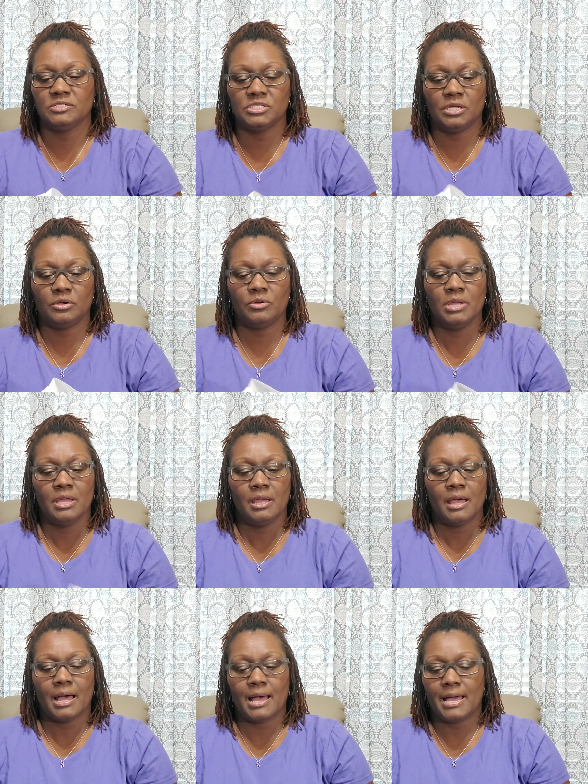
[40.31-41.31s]
So
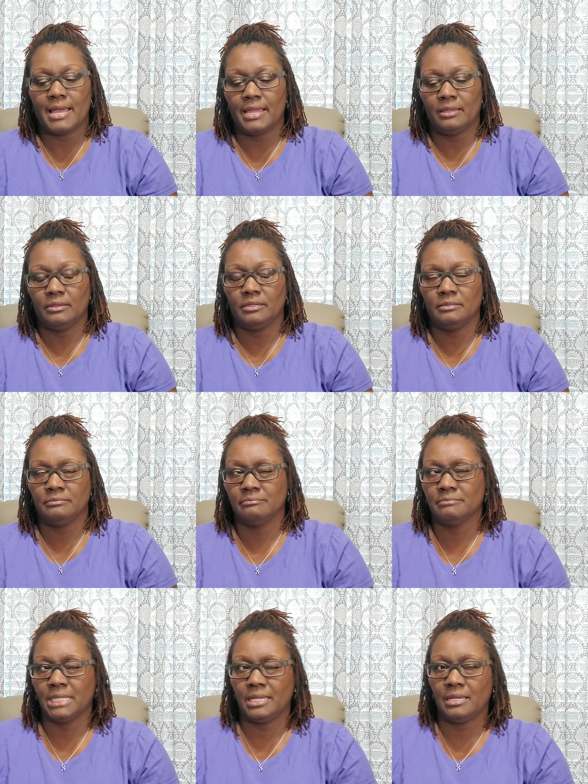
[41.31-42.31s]
I
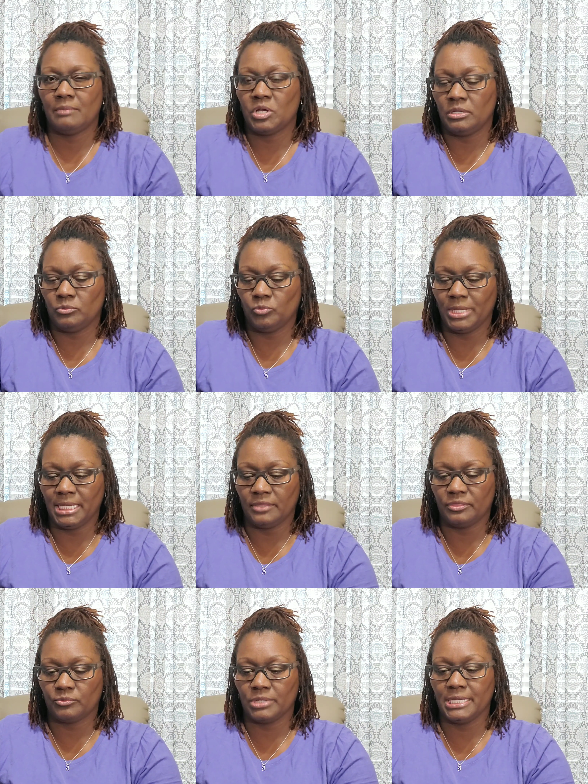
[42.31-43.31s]
am on week
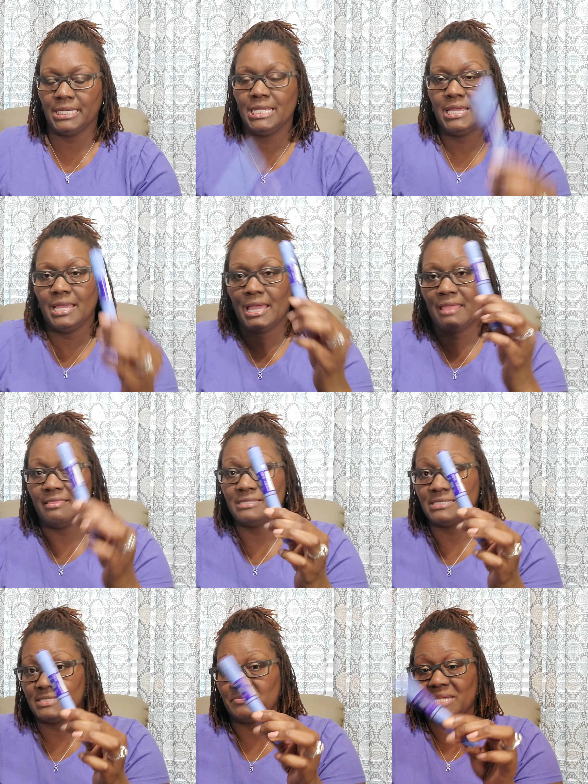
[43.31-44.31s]
3, and
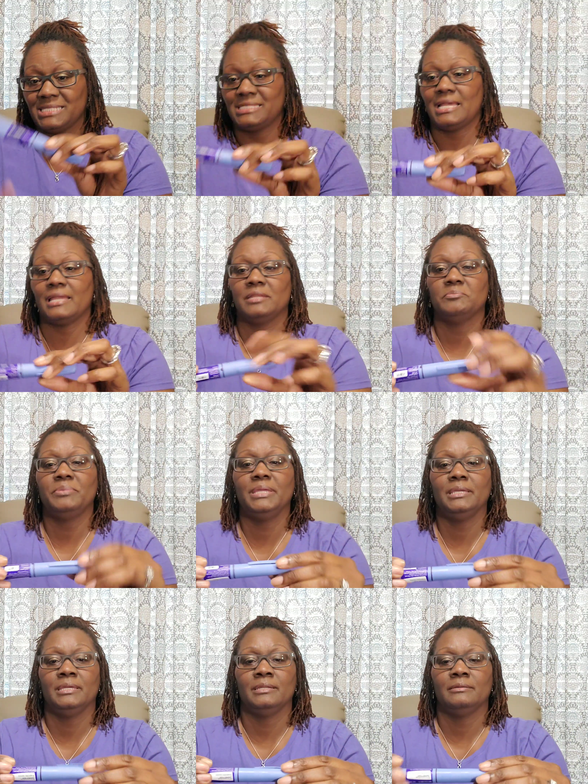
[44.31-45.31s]
this is my second
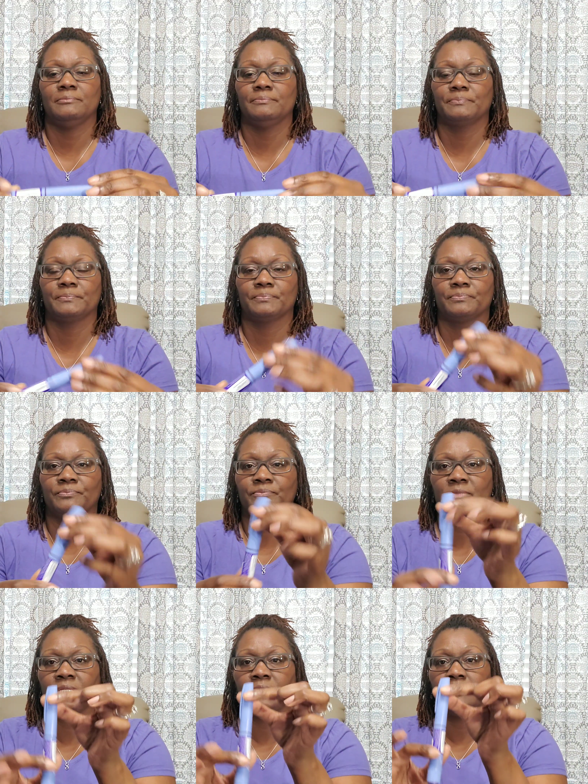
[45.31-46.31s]
pen.
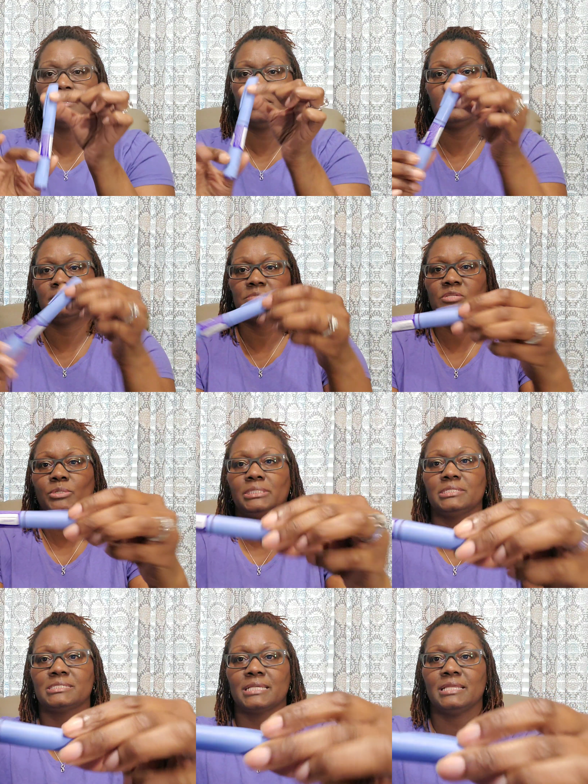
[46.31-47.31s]
So it
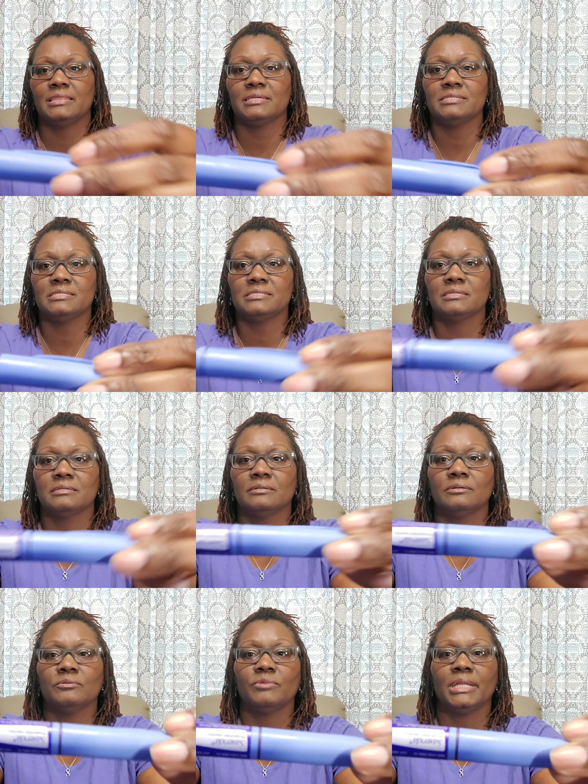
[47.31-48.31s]
looks like this
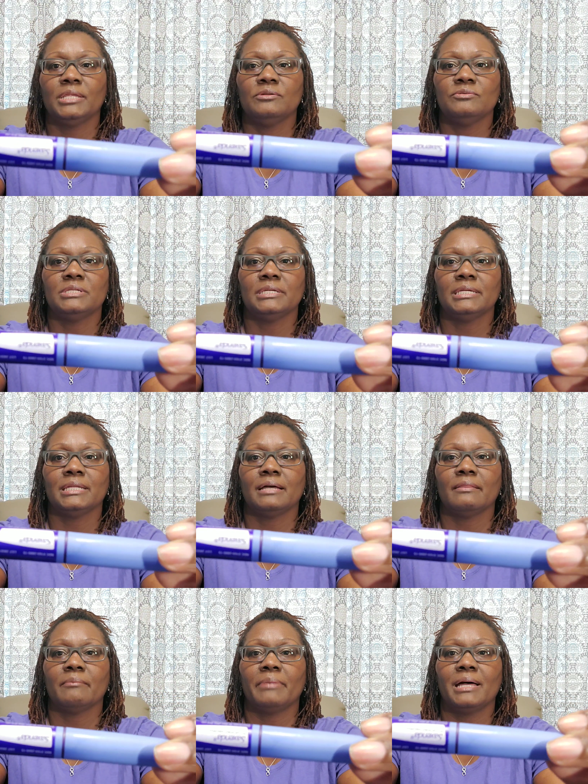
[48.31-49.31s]
when you take it out
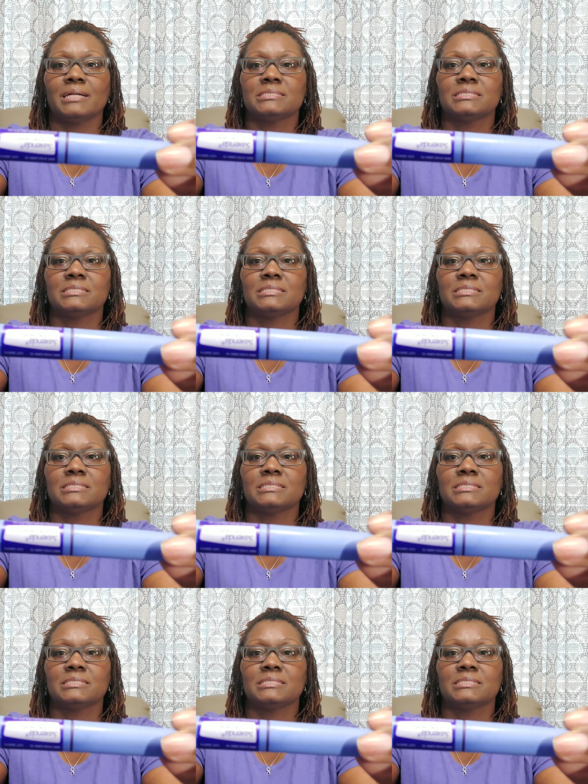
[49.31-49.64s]
of the box.